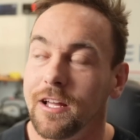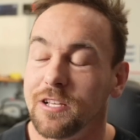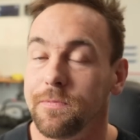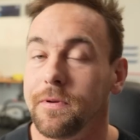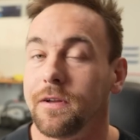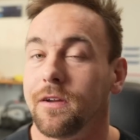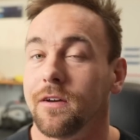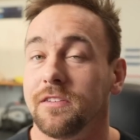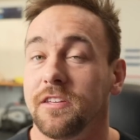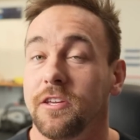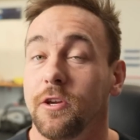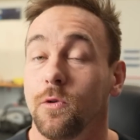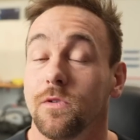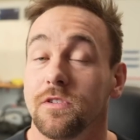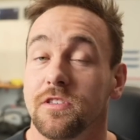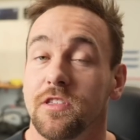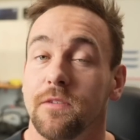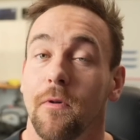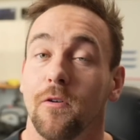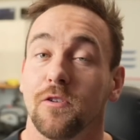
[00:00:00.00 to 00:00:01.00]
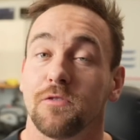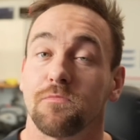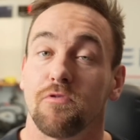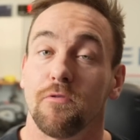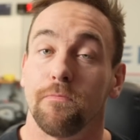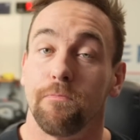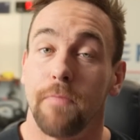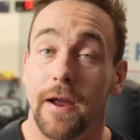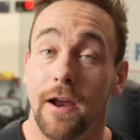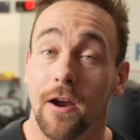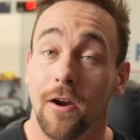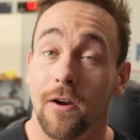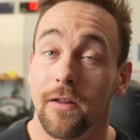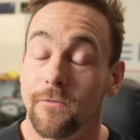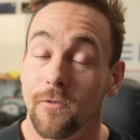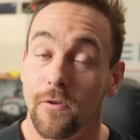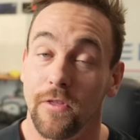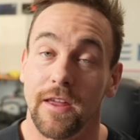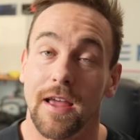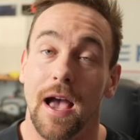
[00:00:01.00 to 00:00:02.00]
It's because he was the most
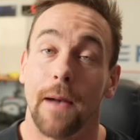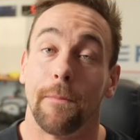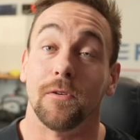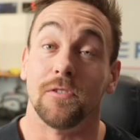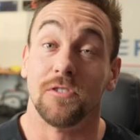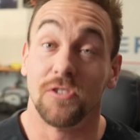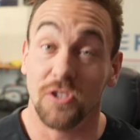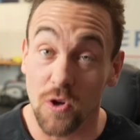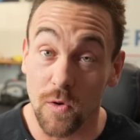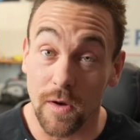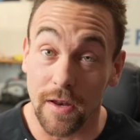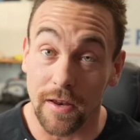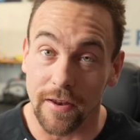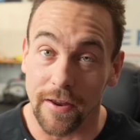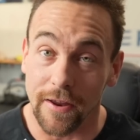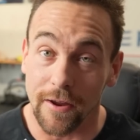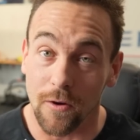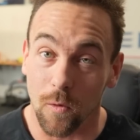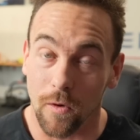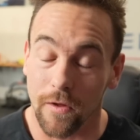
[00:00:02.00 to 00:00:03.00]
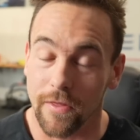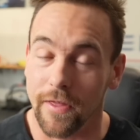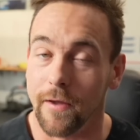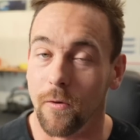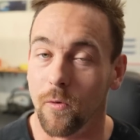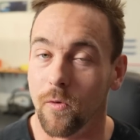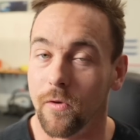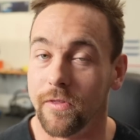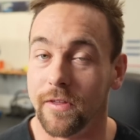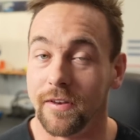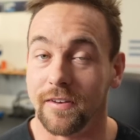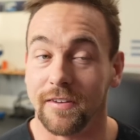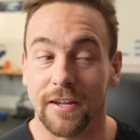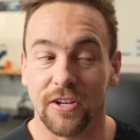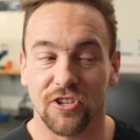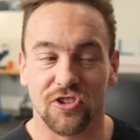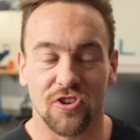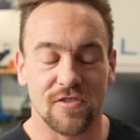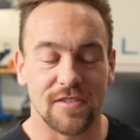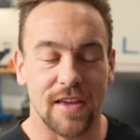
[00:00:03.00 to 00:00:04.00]
prepared for the opportunity where they were the
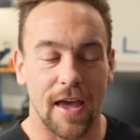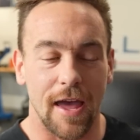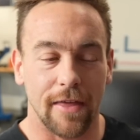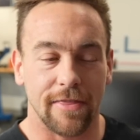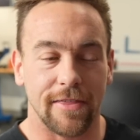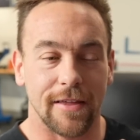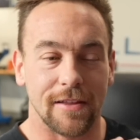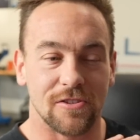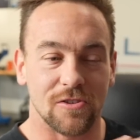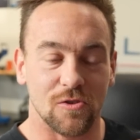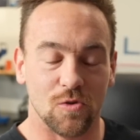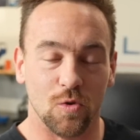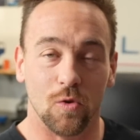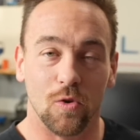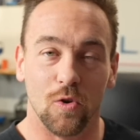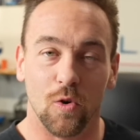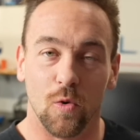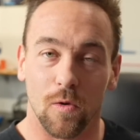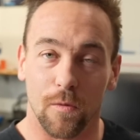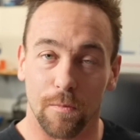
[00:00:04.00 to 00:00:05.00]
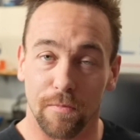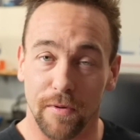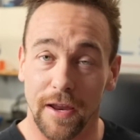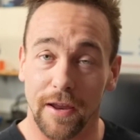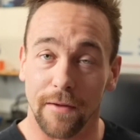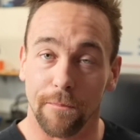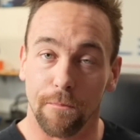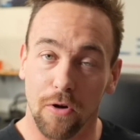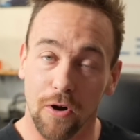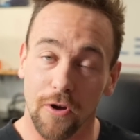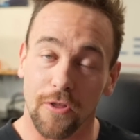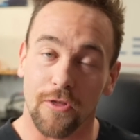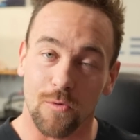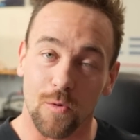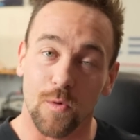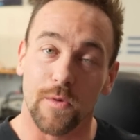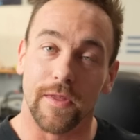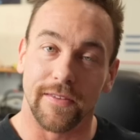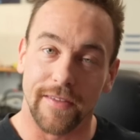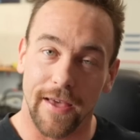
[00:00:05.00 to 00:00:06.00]
teachers at that school who were being put
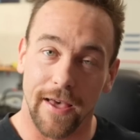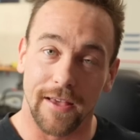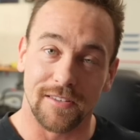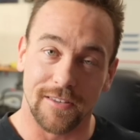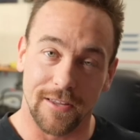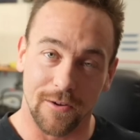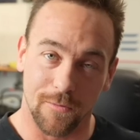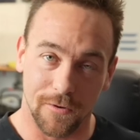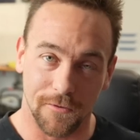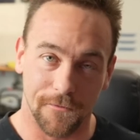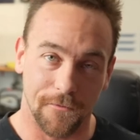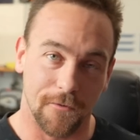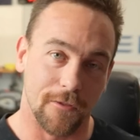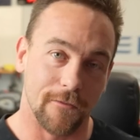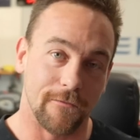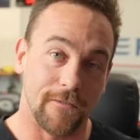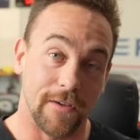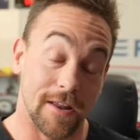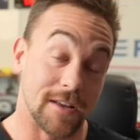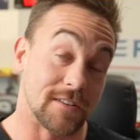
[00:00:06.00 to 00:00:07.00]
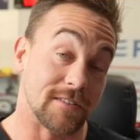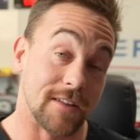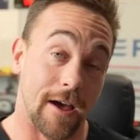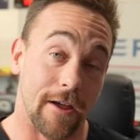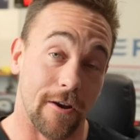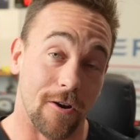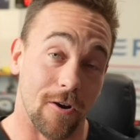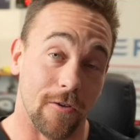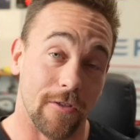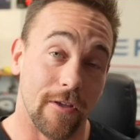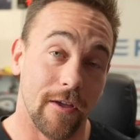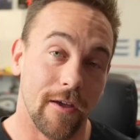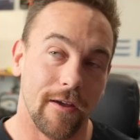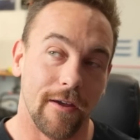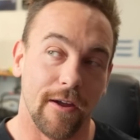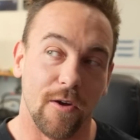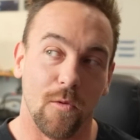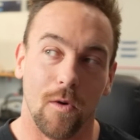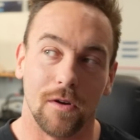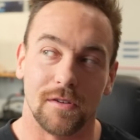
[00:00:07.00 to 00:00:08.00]
through the test that was for the fittest on
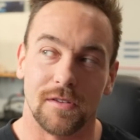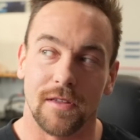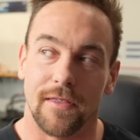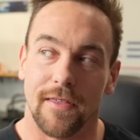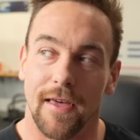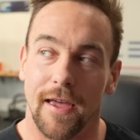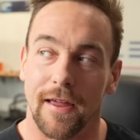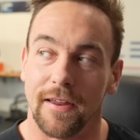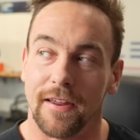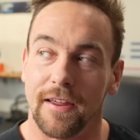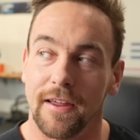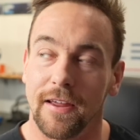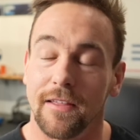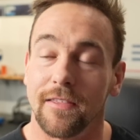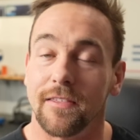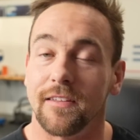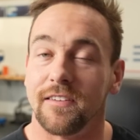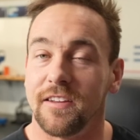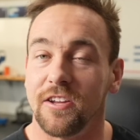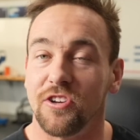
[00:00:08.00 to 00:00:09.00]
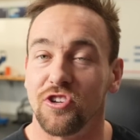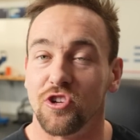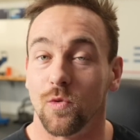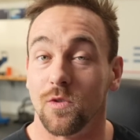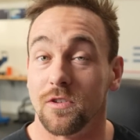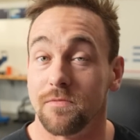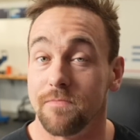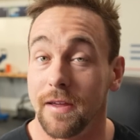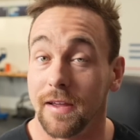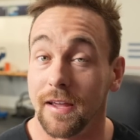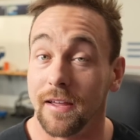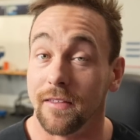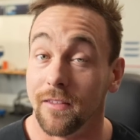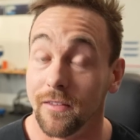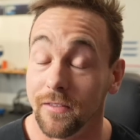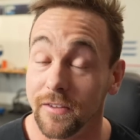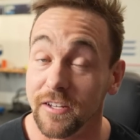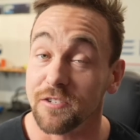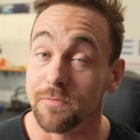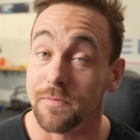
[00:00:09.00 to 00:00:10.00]
earth. It wasn't that he, the teacher, was making
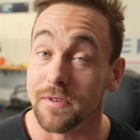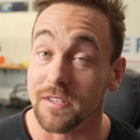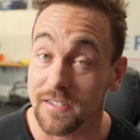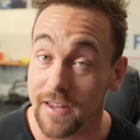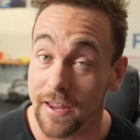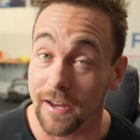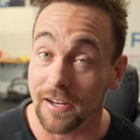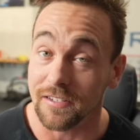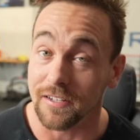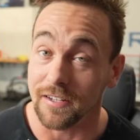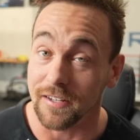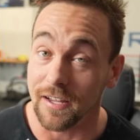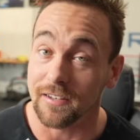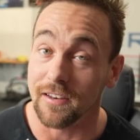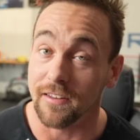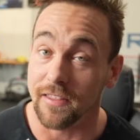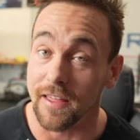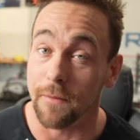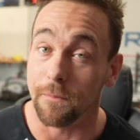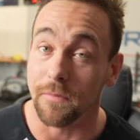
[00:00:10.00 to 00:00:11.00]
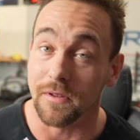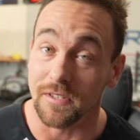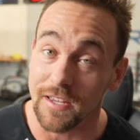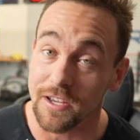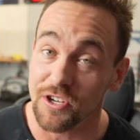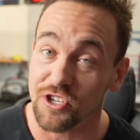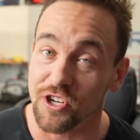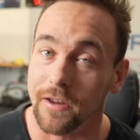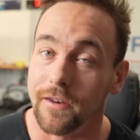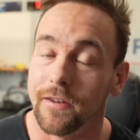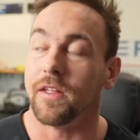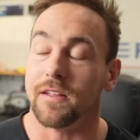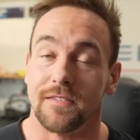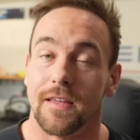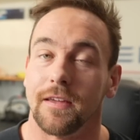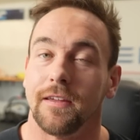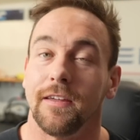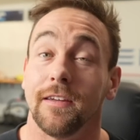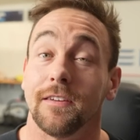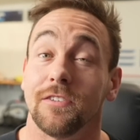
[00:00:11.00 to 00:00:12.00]
the least mistakes to get to that position, it's
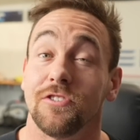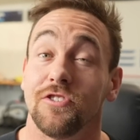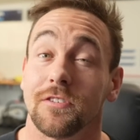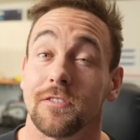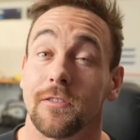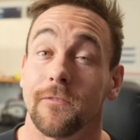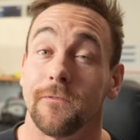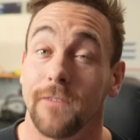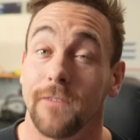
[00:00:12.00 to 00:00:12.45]
that he is just the